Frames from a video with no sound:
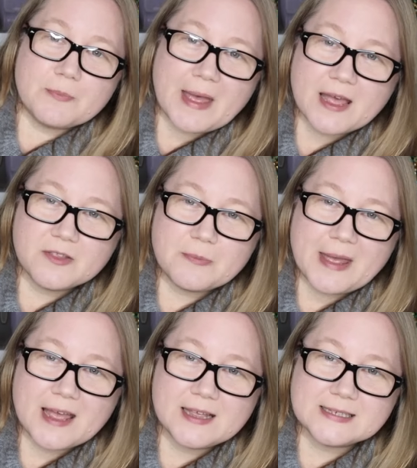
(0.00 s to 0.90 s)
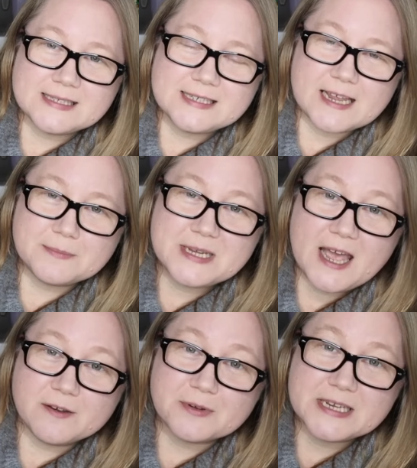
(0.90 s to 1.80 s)
The back of the bag is stamped
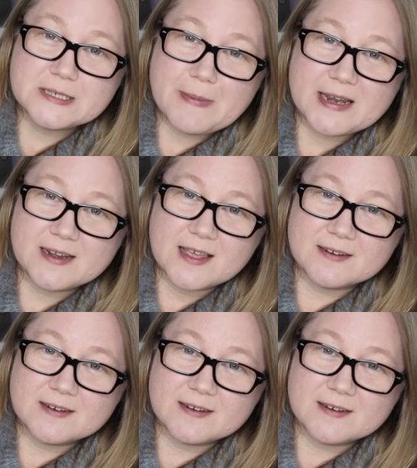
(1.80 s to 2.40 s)
Henry's made in